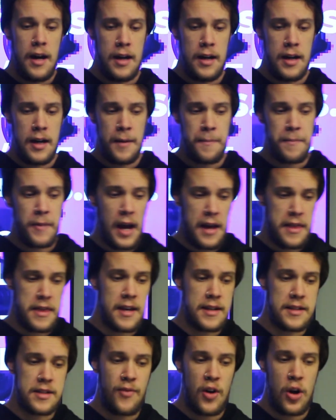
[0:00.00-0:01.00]
I
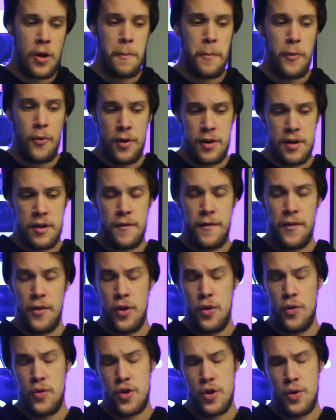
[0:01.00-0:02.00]
think it's very important for
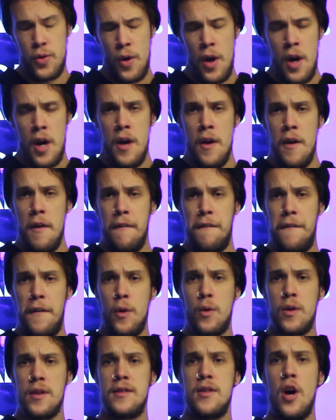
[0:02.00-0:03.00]
you to
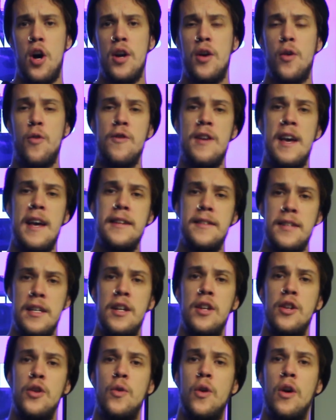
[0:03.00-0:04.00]
focus on
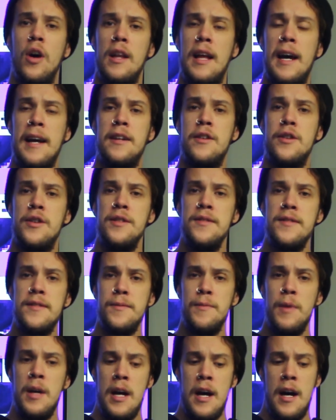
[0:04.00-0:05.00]
creating new
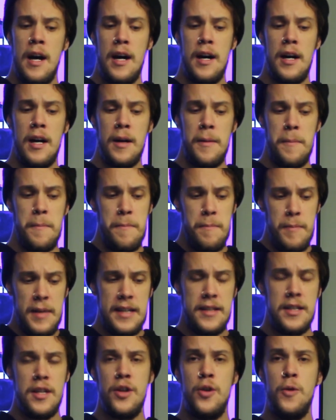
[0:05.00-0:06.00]
collectors,
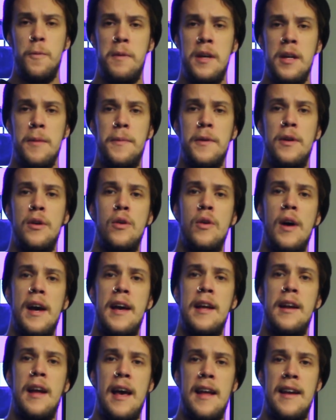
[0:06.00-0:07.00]
meeting new people
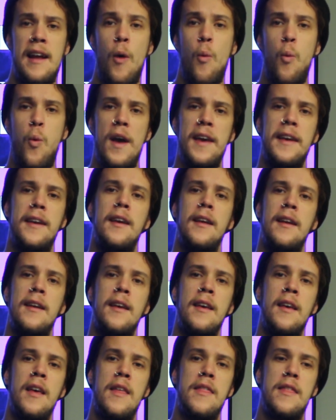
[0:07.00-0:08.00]
and
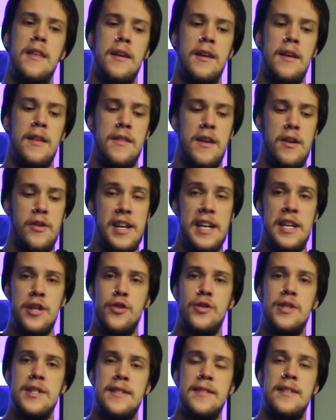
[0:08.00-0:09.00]
awakening their
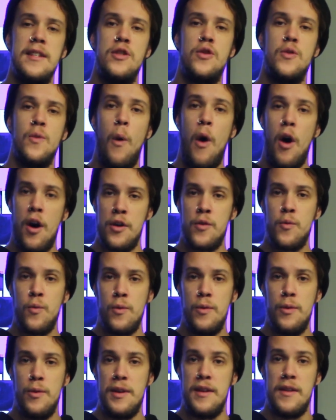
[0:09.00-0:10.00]
interest into art,
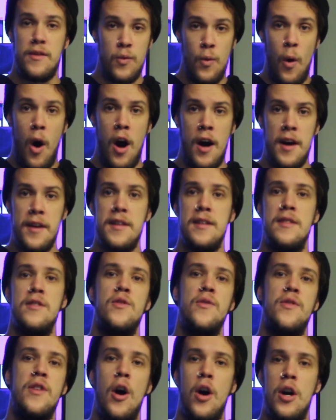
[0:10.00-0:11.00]

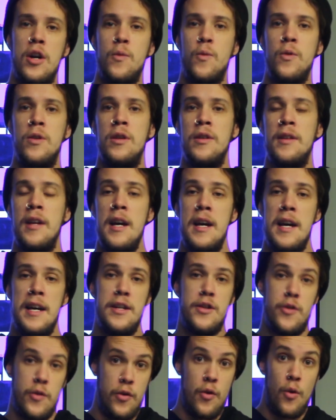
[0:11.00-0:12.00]
into the art world,
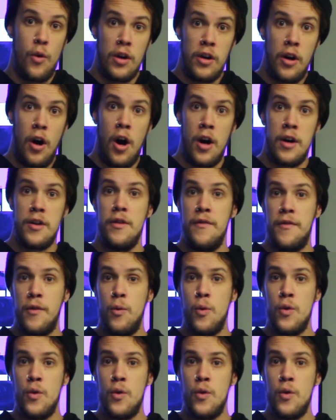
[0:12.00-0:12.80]
into your art, of